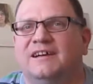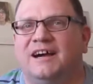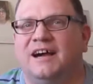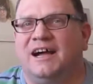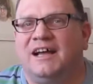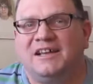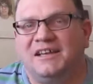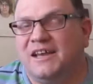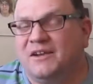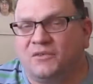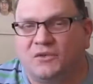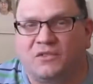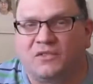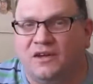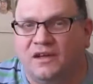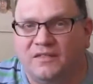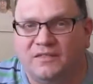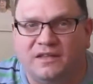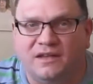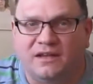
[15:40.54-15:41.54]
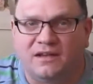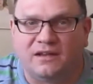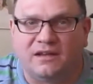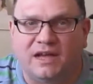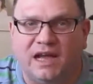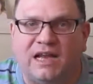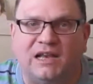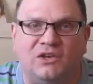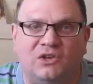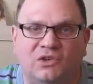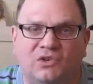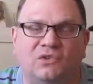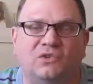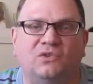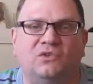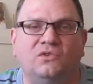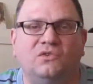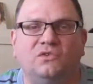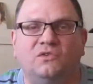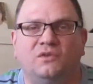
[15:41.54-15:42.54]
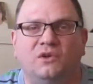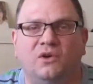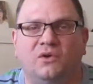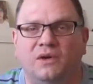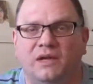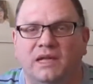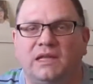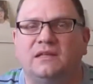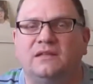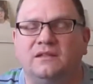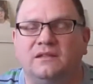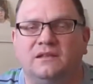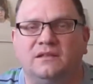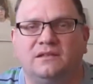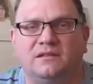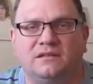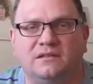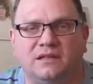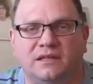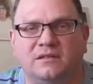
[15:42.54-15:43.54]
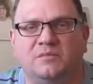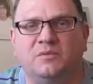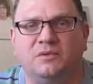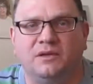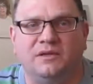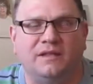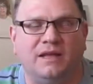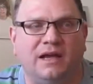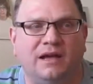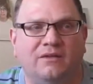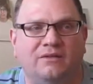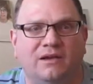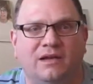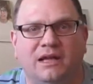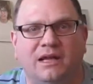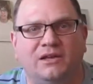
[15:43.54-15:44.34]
I never thought that. I knew going into this, let's put it that way,